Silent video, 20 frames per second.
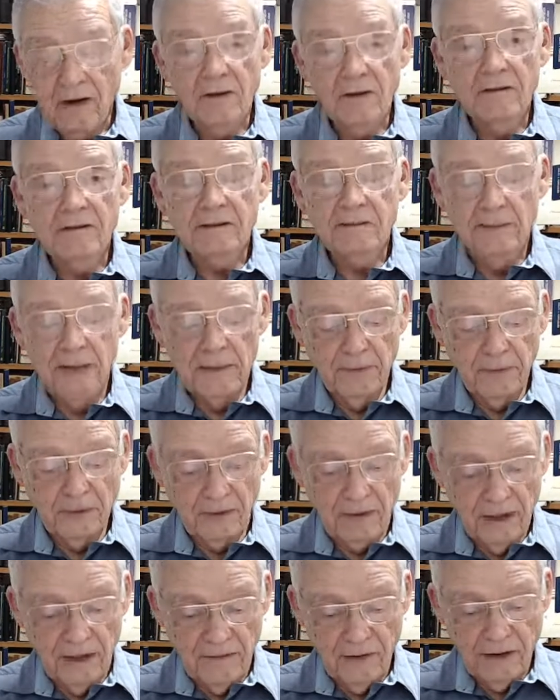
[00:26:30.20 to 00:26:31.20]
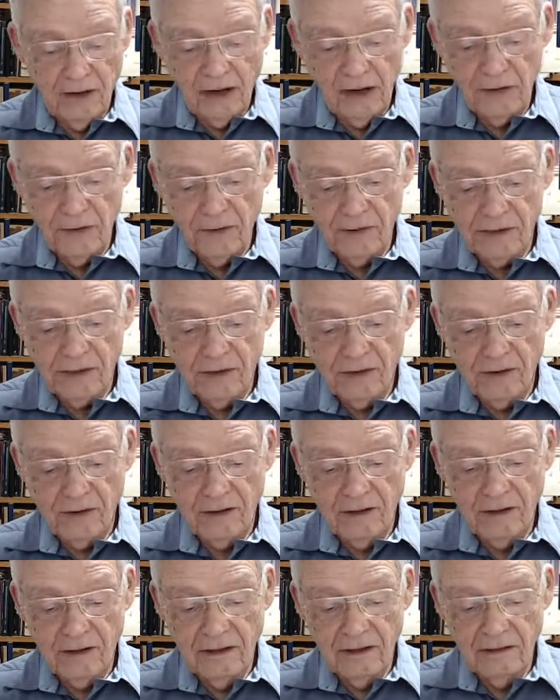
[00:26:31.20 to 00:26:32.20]
those people could have gone to a
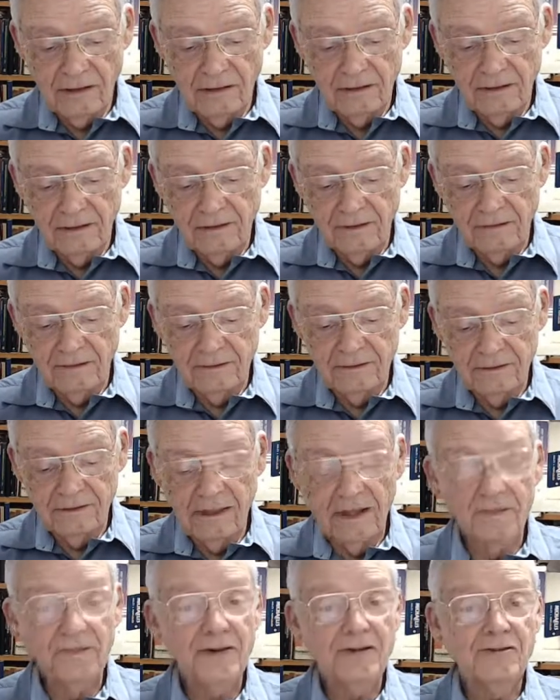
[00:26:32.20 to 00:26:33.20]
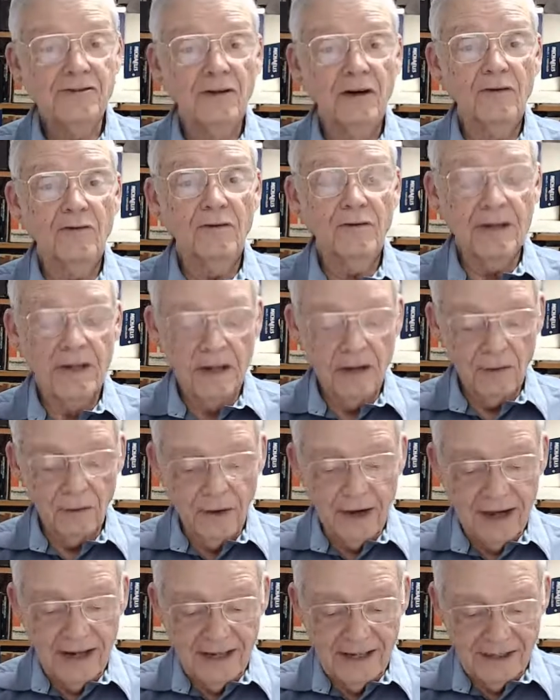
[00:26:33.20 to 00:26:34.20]
store, every store within a
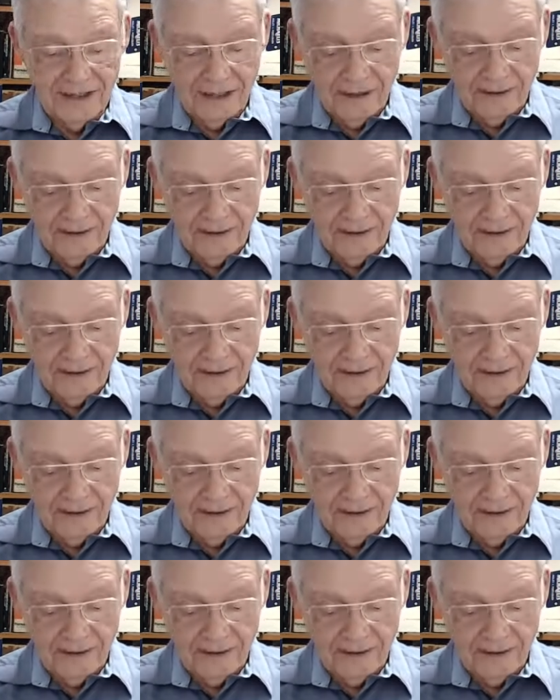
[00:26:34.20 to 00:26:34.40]
radius